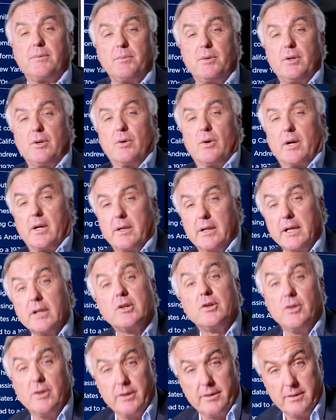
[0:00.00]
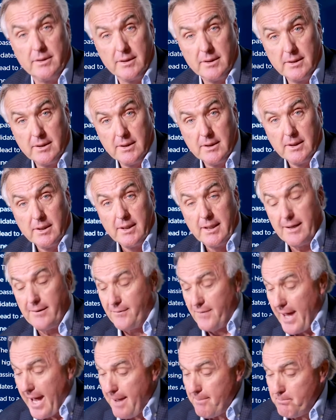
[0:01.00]
New York. It could. If
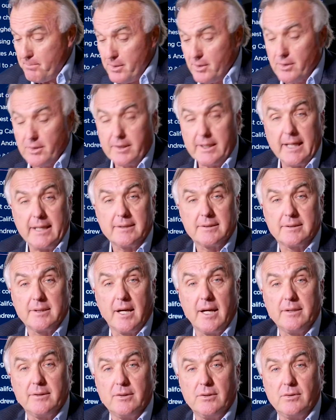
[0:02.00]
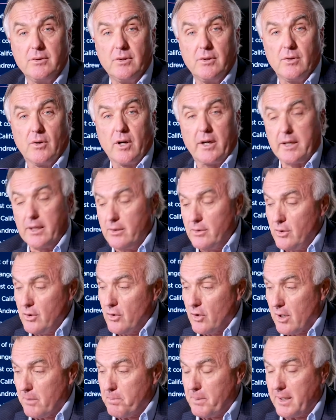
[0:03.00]
that bill gets signed in New York and New
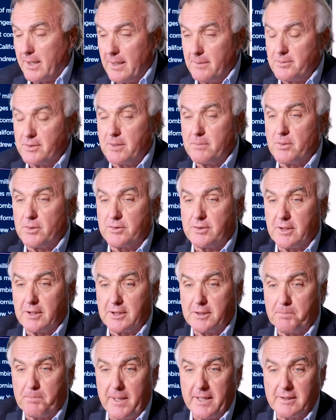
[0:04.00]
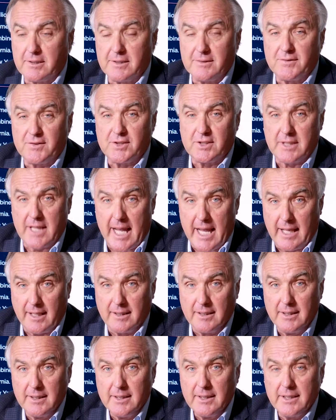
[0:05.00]
York becomes the most expensive state
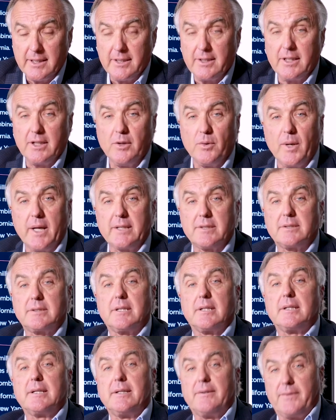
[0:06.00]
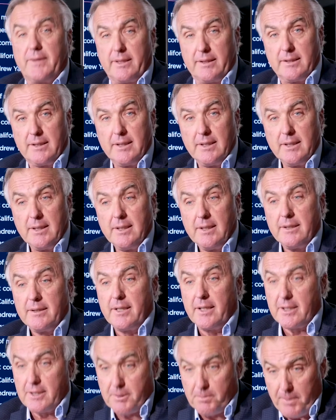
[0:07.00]
in the U.S. to live in,
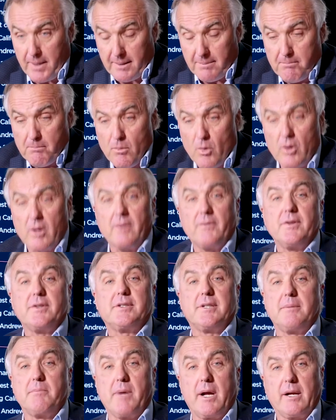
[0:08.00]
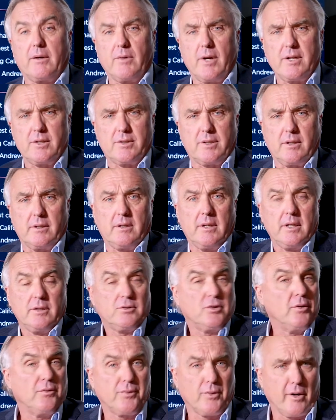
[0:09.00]
then expect more of this immigration
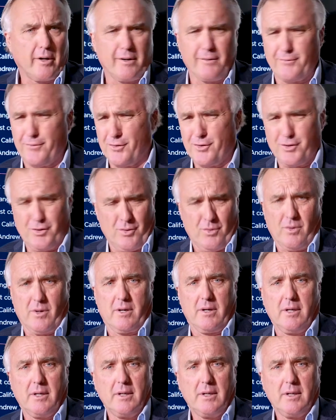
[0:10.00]
to Florida for sure.